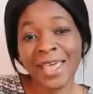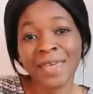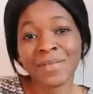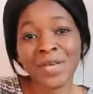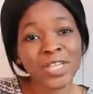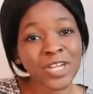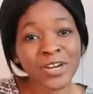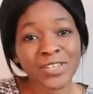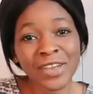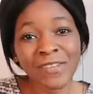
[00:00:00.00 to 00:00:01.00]
A big shout
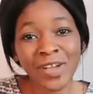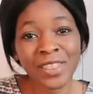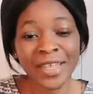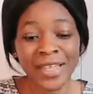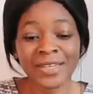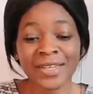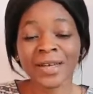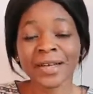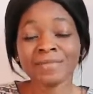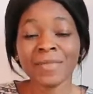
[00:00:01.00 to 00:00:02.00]
out to everyone that
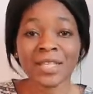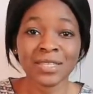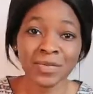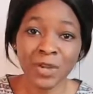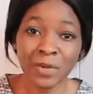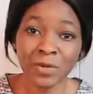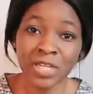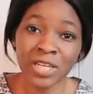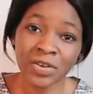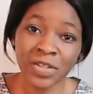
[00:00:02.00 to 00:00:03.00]
has subscribed to our
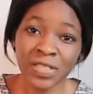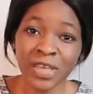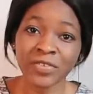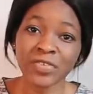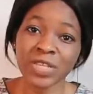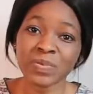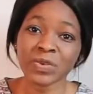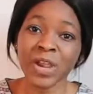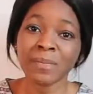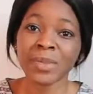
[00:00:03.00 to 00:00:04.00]
channel. Thank you for
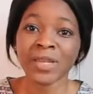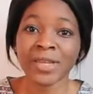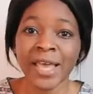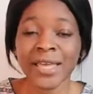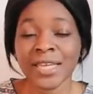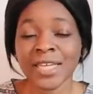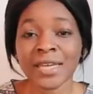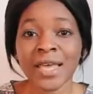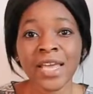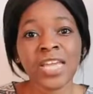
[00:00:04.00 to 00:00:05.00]
subscribing,
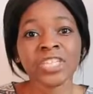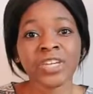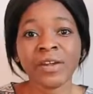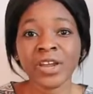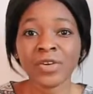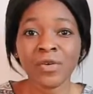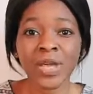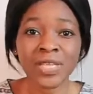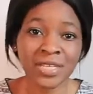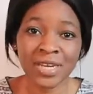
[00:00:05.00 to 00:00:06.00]
liking, sharing,
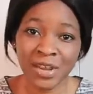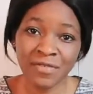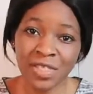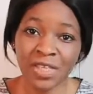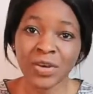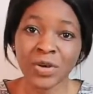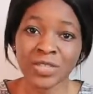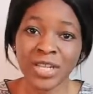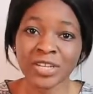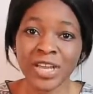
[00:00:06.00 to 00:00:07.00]
commenting, and everything
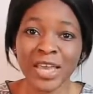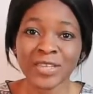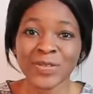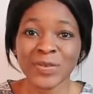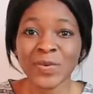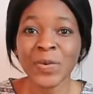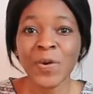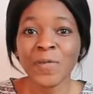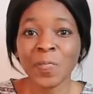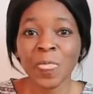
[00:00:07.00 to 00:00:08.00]
else that you guys do.
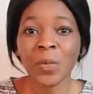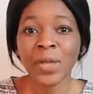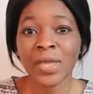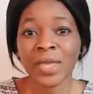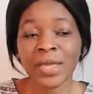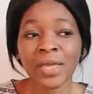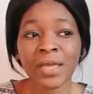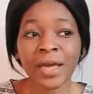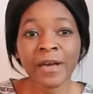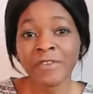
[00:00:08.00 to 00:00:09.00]

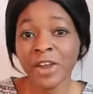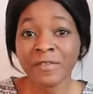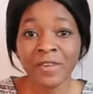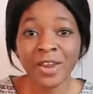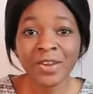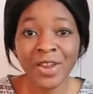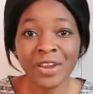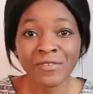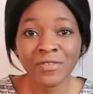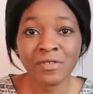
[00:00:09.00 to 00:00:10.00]
We are very, very
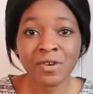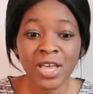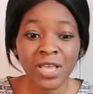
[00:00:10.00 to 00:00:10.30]
grateful.